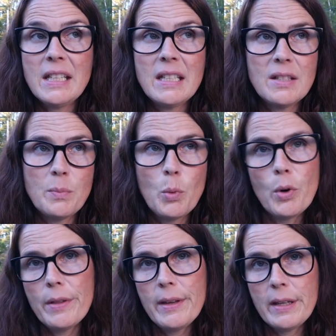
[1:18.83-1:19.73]
He's
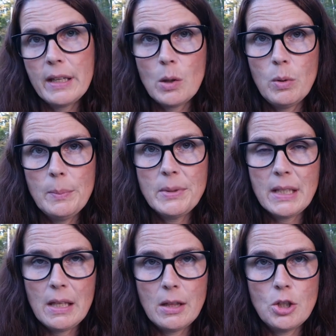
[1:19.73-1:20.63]
more than equipped to
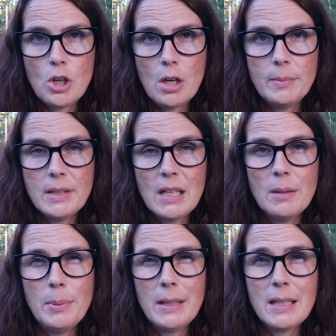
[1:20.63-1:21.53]
get the job
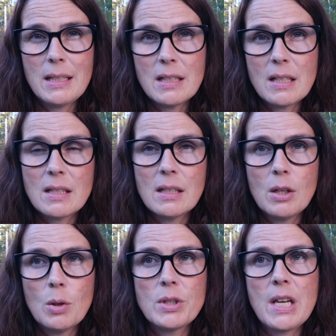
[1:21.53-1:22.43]
done, but he doesn't
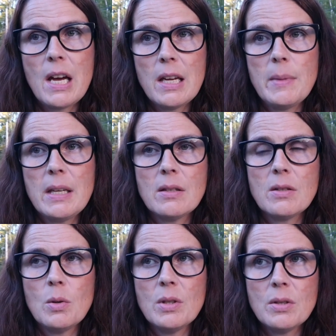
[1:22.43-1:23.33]
know timing.
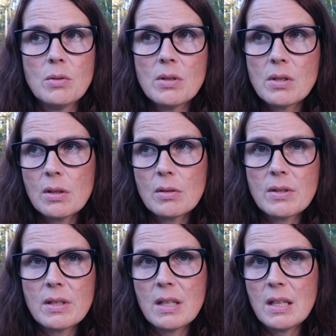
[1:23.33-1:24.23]
So as soon as the
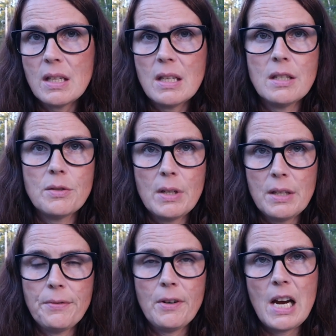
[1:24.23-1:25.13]
girl's in heat, he's
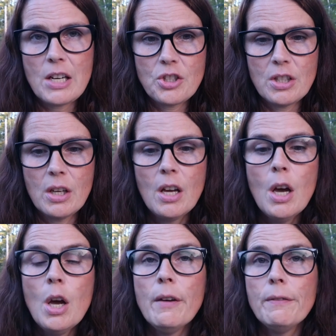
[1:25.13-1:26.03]
ready for action.
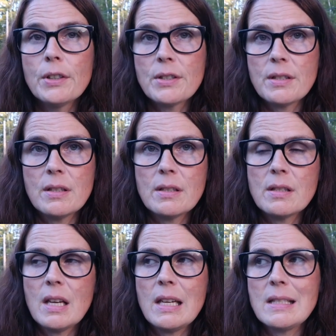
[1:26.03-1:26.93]

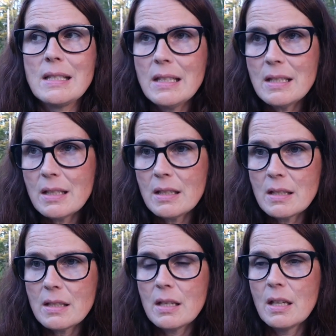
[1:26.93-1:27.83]
Versus a
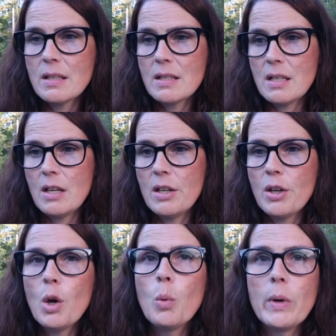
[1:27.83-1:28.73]
seasoned
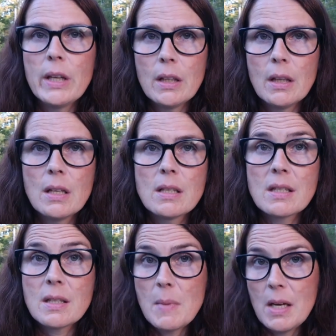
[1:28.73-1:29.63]
stud will
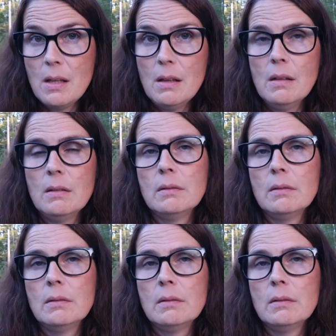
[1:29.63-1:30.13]
smell.